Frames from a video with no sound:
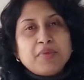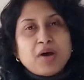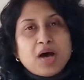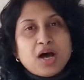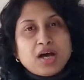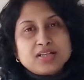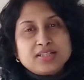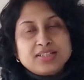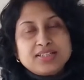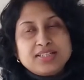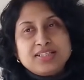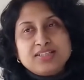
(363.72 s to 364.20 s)

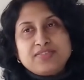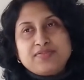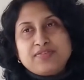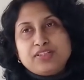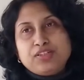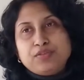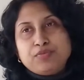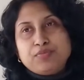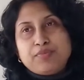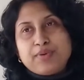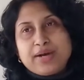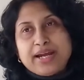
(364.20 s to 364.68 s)
boxes
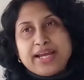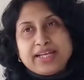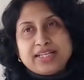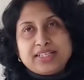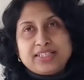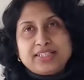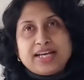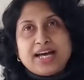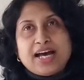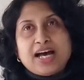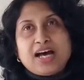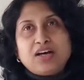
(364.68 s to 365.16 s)
which
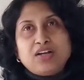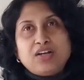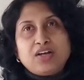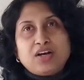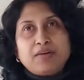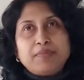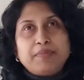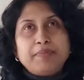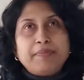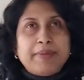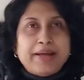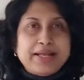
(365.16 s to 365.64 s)
break down,
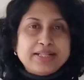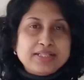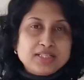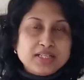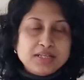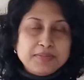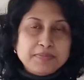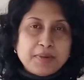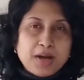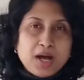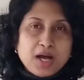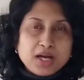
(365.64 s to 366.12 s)
or
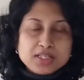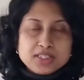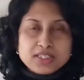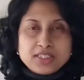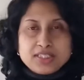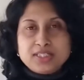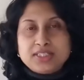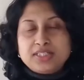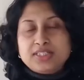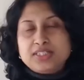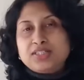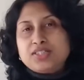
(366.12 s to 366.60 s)
pencil
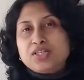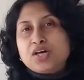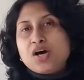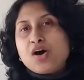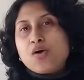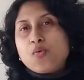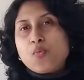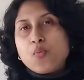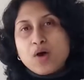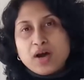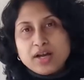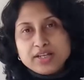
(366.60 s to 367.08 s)
boxes,
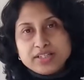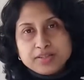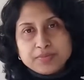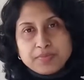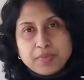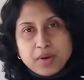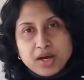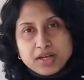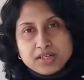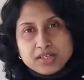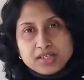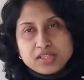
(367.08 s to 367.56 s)
or water
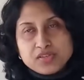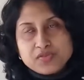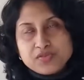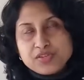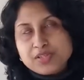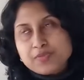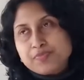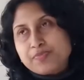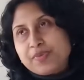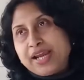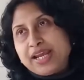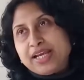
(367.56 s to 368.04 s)
bottles
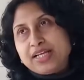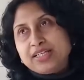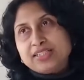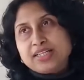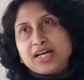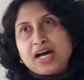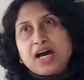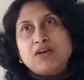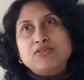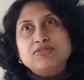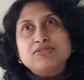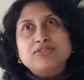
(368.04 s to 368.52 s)
which break
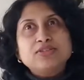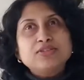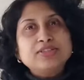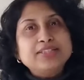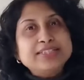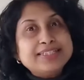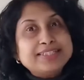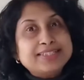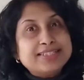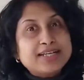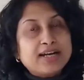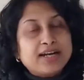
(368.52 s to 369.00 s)
down. So
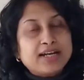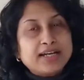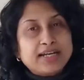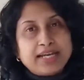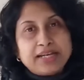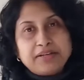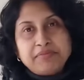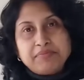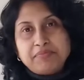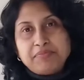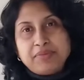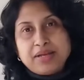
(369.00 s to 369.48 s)
these are
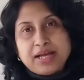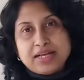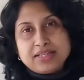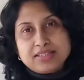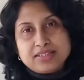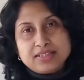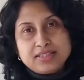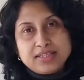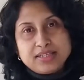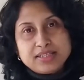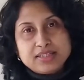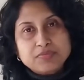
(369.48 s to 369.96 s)
again
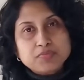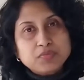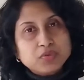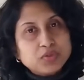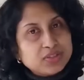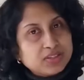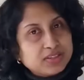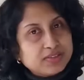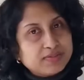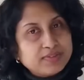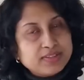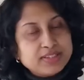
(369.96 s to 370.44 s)
plastics
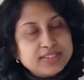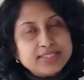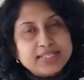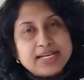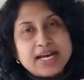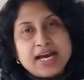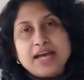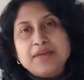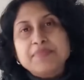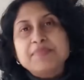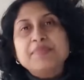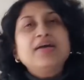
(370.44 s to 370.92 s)
most of the
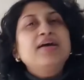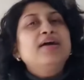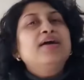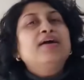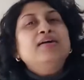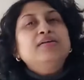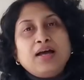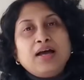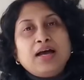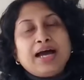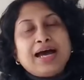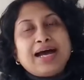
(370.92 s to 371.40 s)
time,
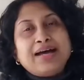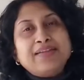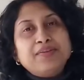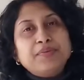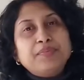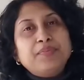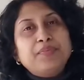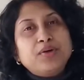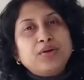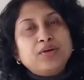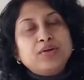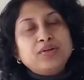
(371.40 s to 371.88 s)
and
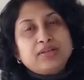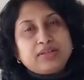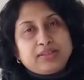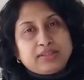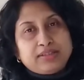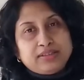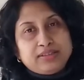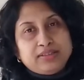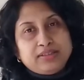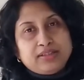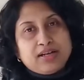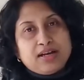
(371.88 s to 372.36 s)
the
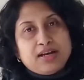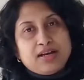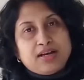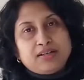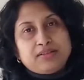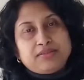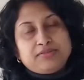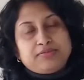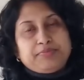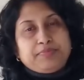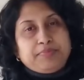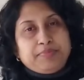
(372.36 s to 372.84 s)
broken
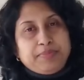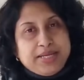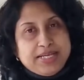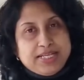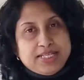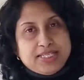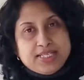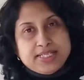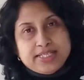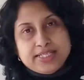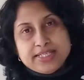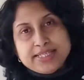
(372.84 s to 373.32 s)

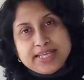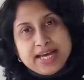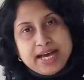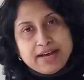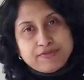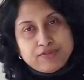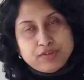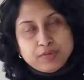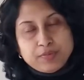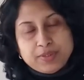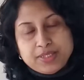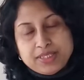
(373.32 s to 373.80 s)
pieces
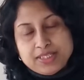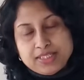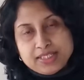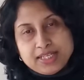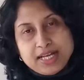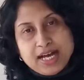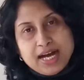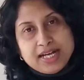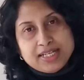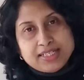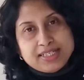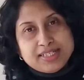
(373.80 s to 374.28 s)
have to be
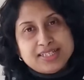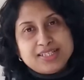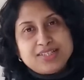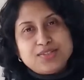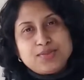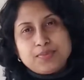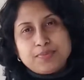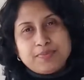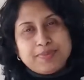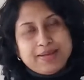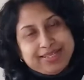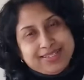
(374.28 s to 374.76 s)
discarded,
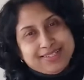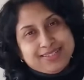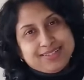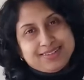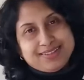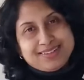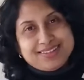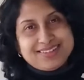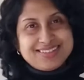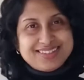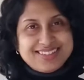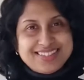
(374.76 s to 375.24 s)
so
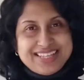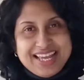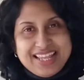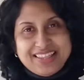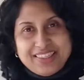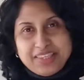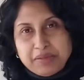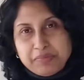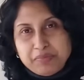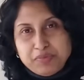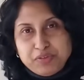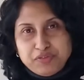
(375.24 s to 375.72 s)
better
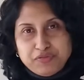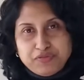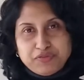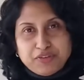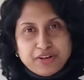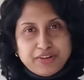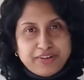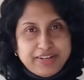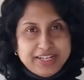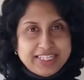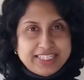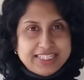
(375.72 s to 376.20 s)
send them
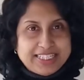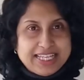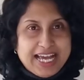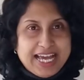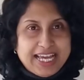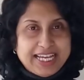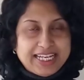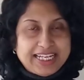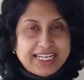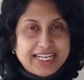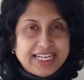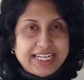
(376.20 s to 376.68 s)
for
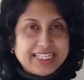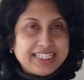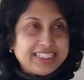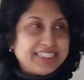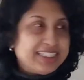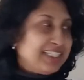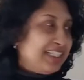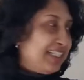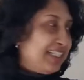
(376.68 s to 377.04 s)
recycling.